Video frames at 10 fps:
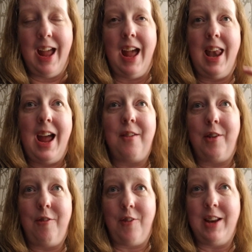and have a
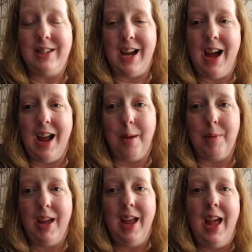fun
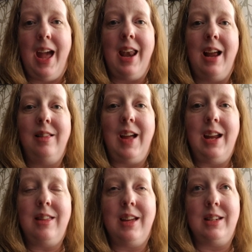time. And I
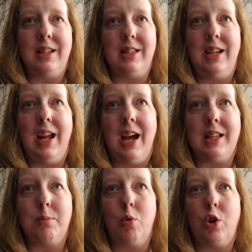like that Disney
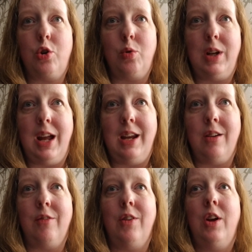has more
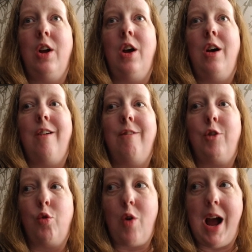creative
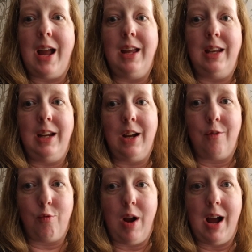variety
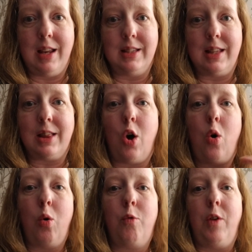of rides that the
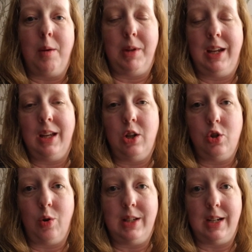whole family can
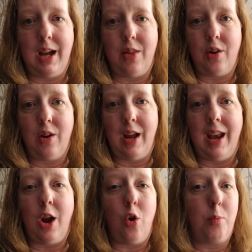enjoy together. And
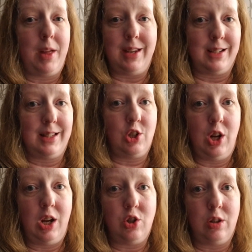I hope that doesn't
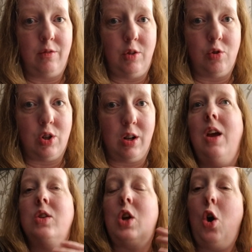change in the future.
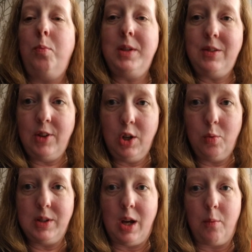So I hope this video
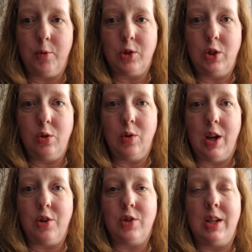was helpful to you in
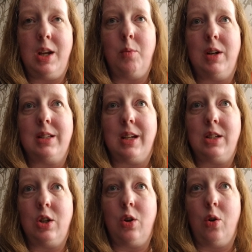understanding what it's like
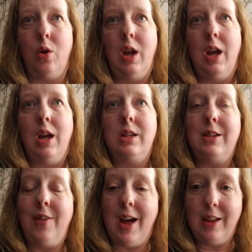to go
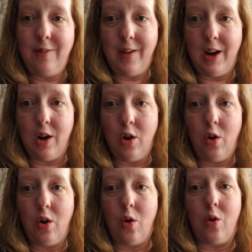to Valleyfair
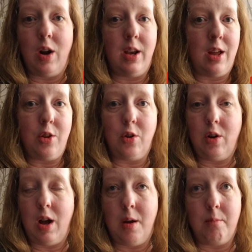or
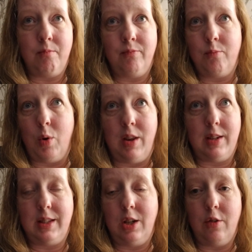another one of the
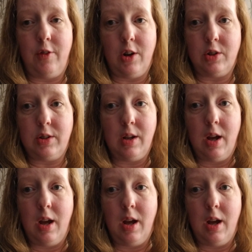Cedar Fairs